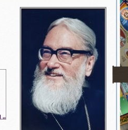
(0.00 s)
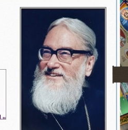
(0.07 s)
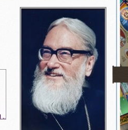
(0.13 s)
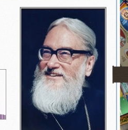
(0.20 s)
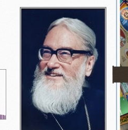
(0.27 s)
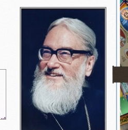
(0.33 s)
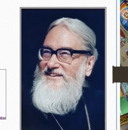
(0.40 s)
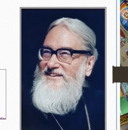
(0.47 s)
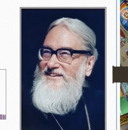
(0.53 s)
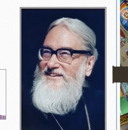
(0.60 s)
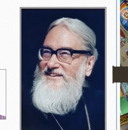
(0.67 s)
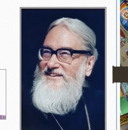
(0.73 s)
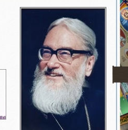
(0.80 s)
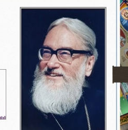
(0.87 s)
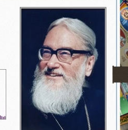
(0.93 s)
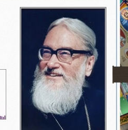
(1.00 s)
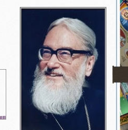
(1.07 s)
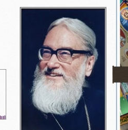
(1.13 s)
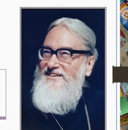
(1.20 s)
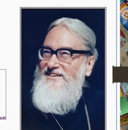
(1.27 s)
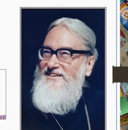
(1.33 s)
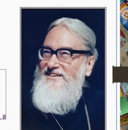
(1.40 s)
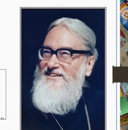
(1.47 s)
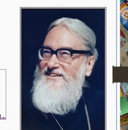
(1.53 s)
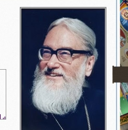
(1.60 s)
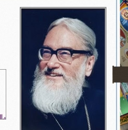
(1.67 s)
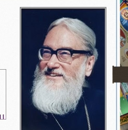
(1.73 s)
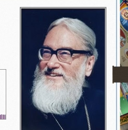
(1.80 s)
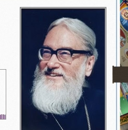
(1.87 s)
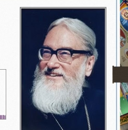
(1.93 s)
Nobody speaks.